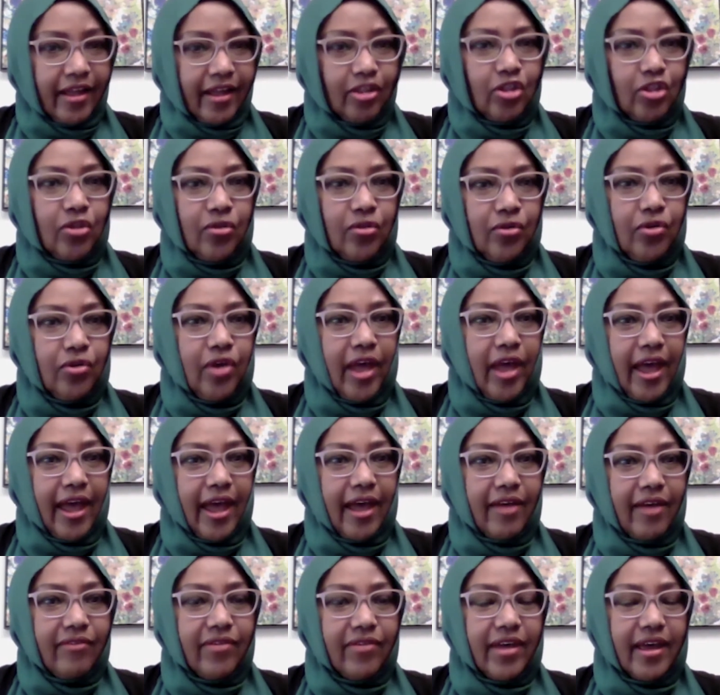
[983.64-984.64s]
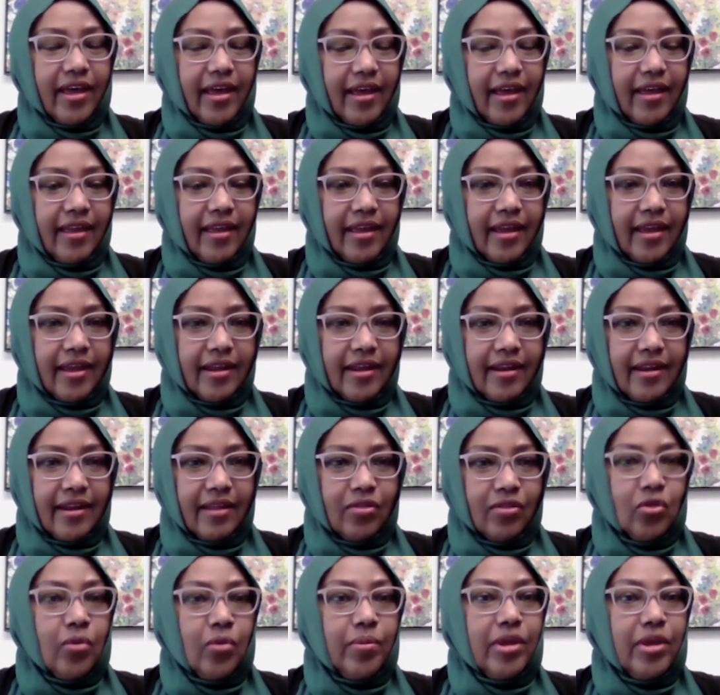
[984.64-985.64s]
to have
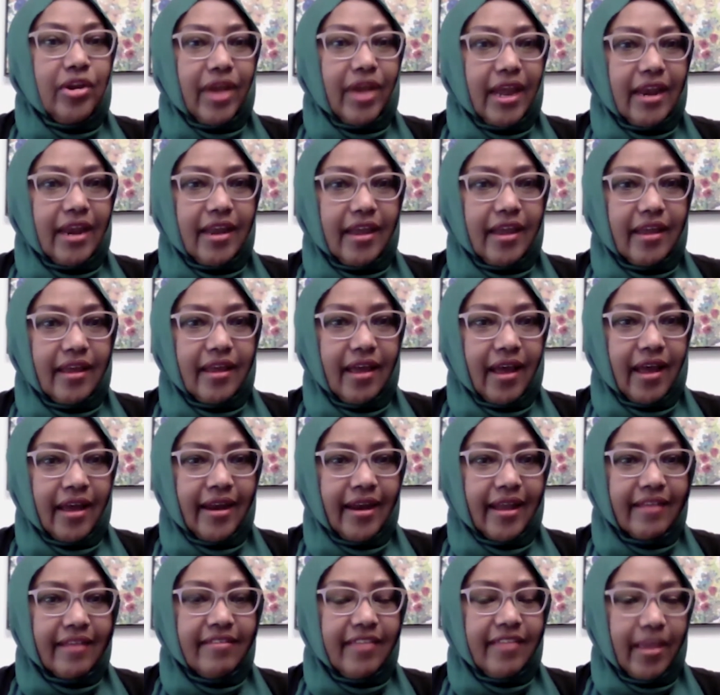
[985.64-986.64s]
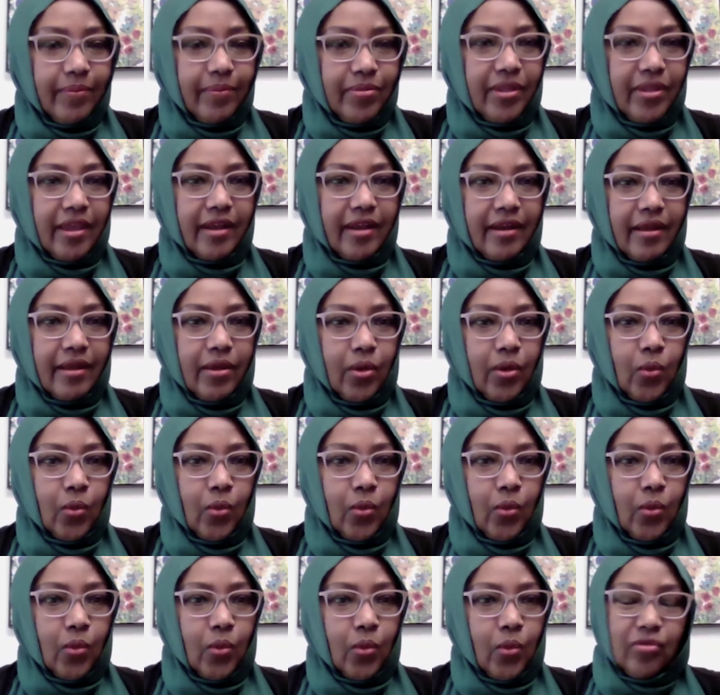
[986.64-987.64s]
and to be ready and accepting
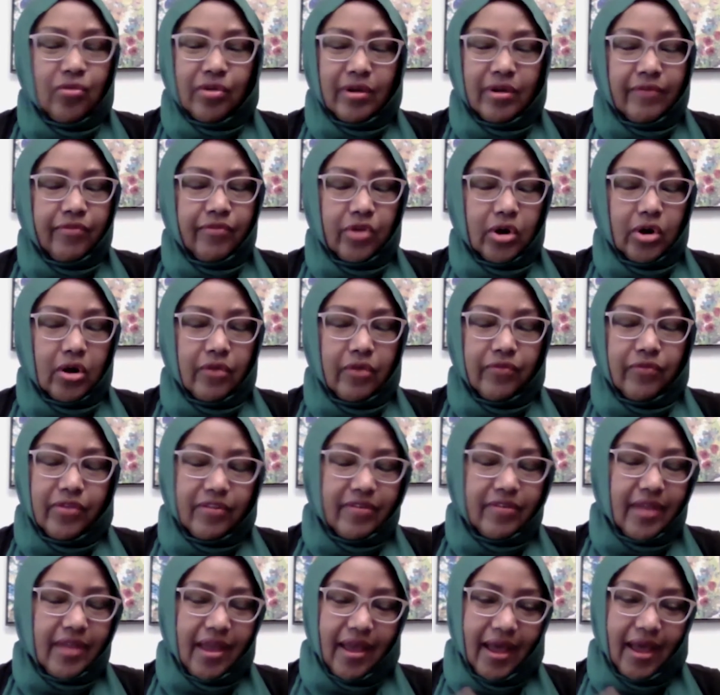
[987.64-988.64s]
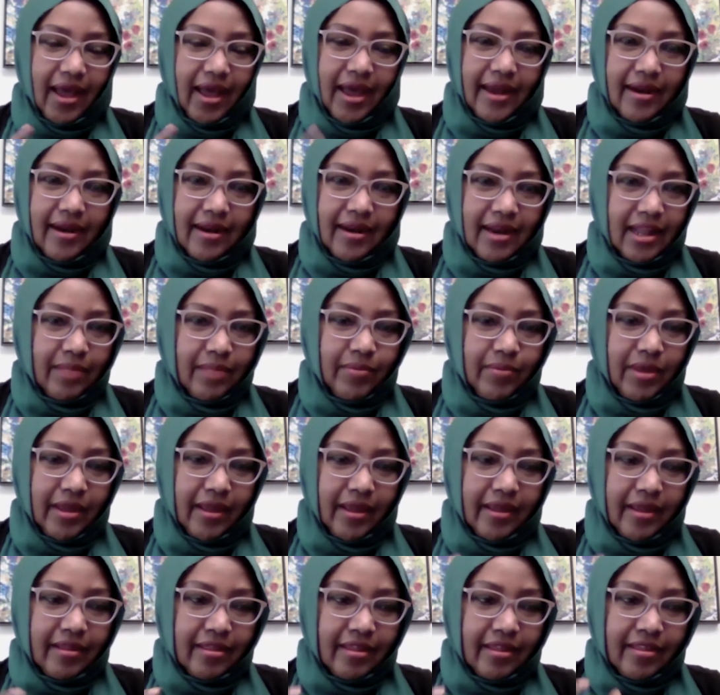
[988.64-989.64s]
women to run for office. And let me
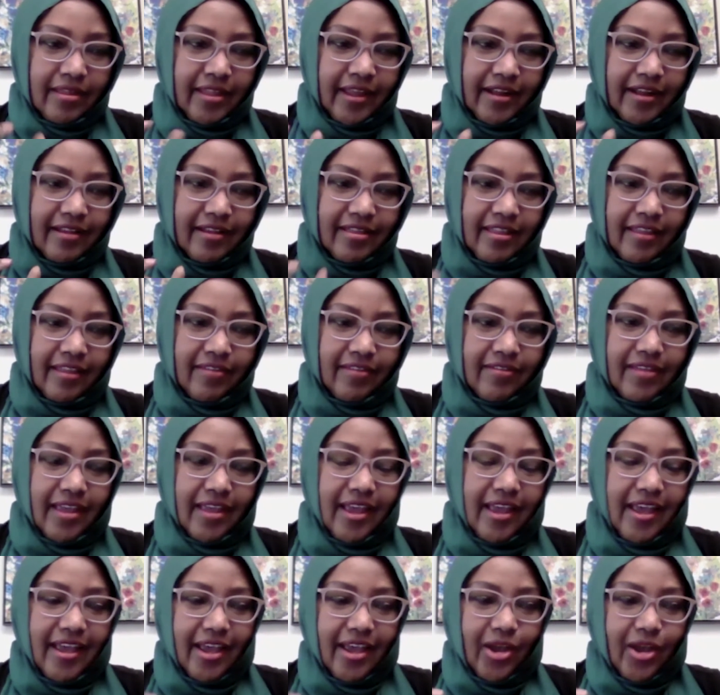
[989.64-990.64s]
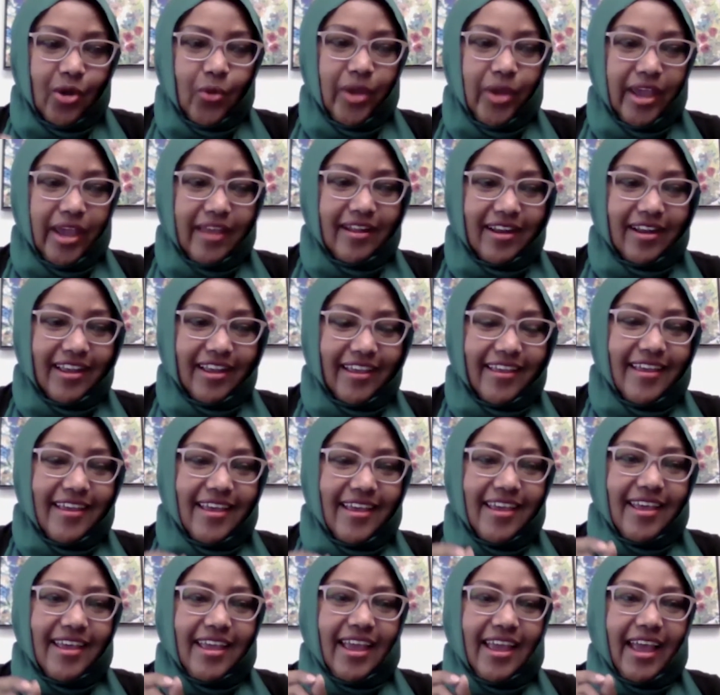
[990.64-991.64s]
tell this quickly.
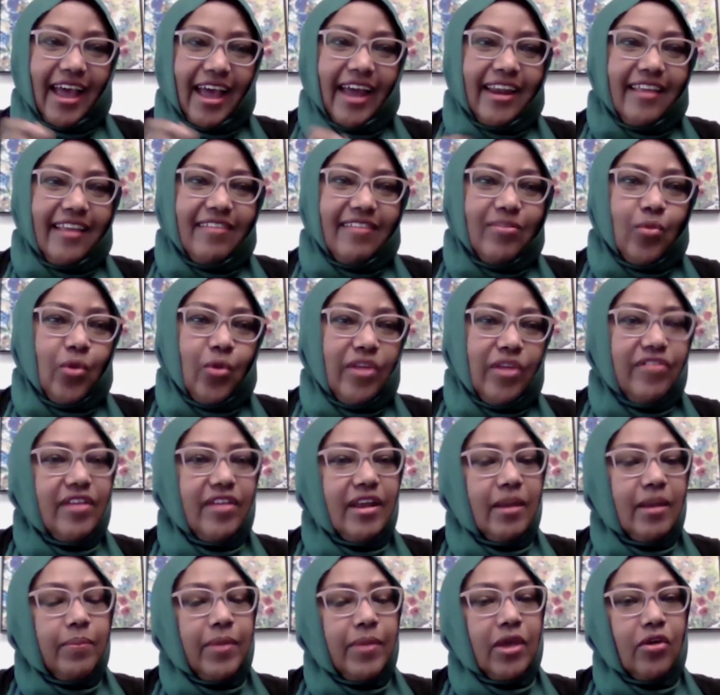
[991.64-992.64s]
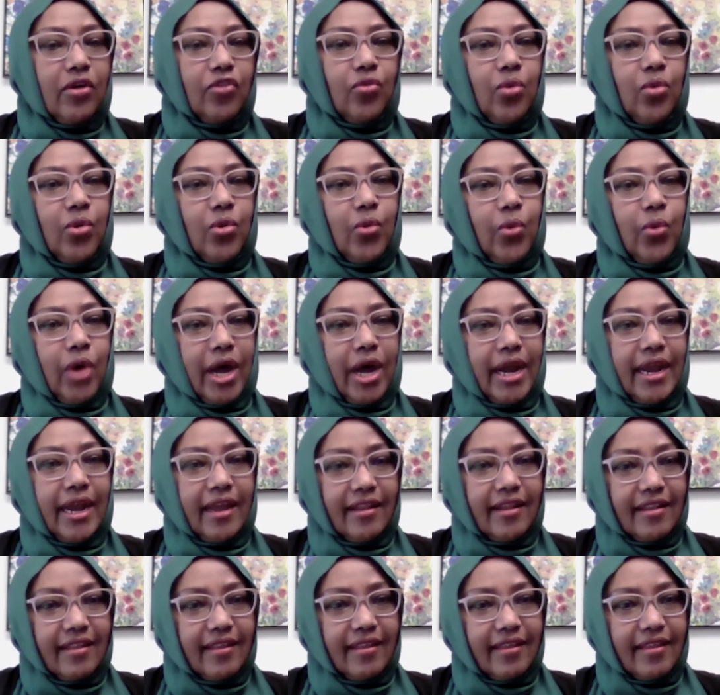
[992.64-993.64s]
And it wasn't because we
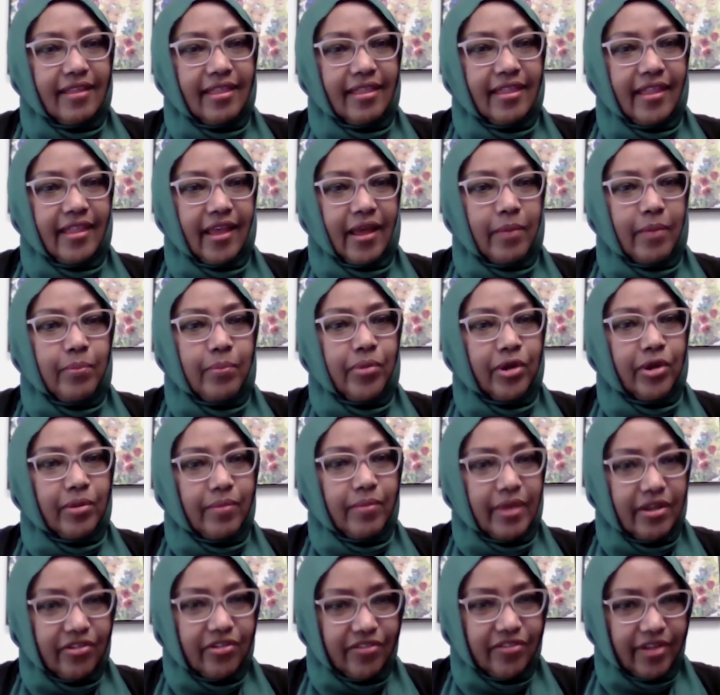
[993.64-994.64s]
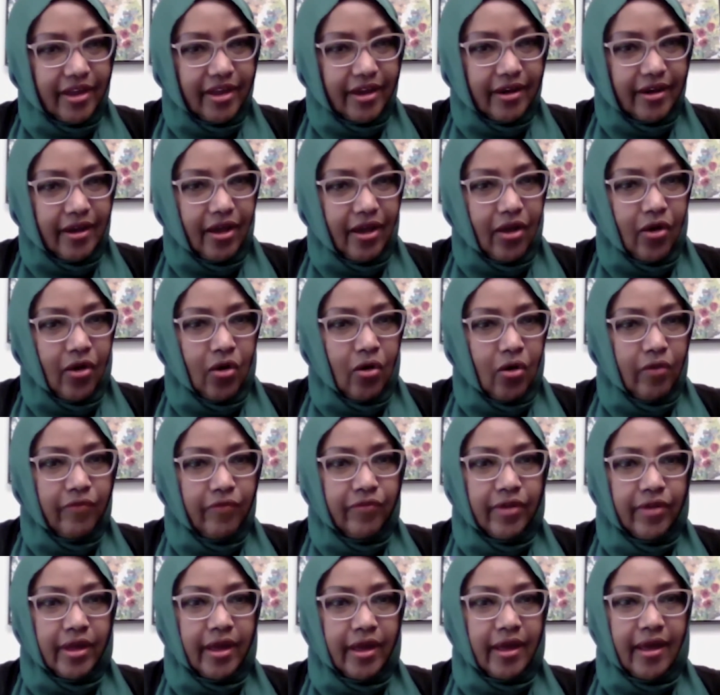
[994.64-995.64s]
wanted the permission of
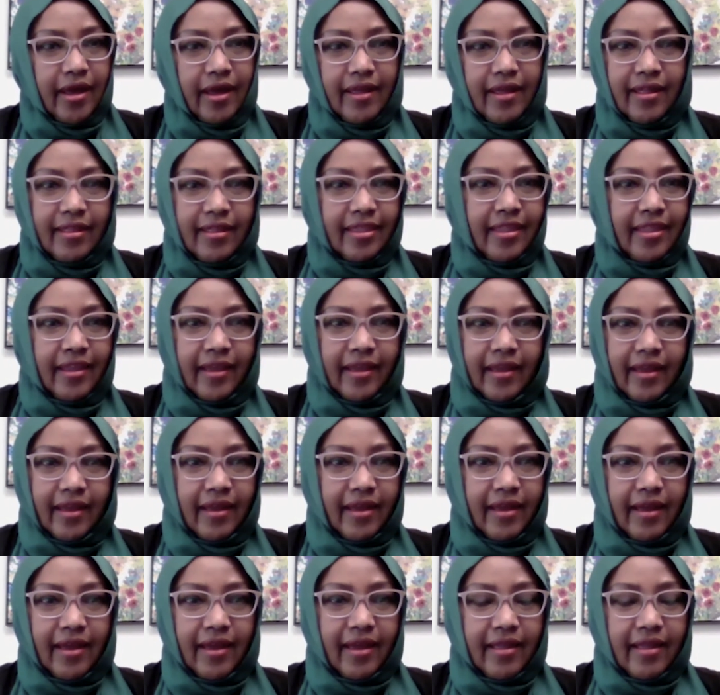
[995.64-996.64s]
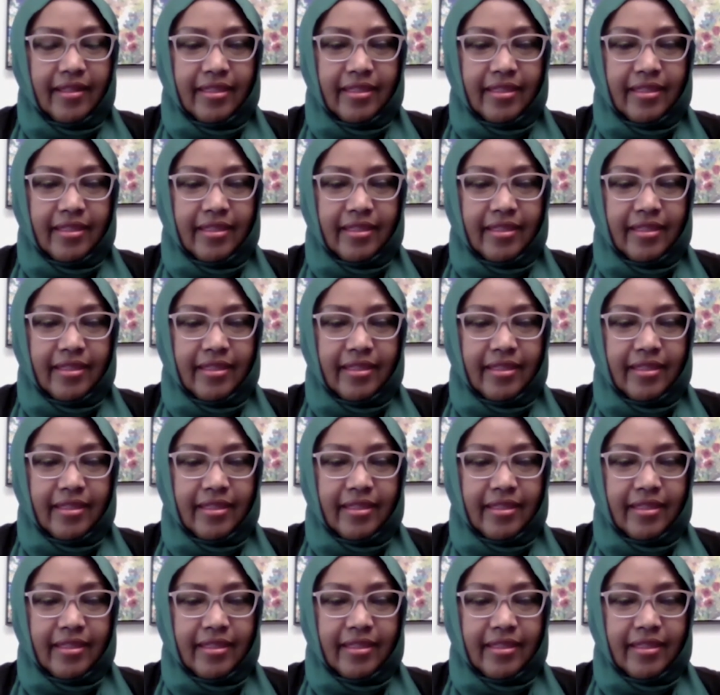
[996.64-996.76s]
the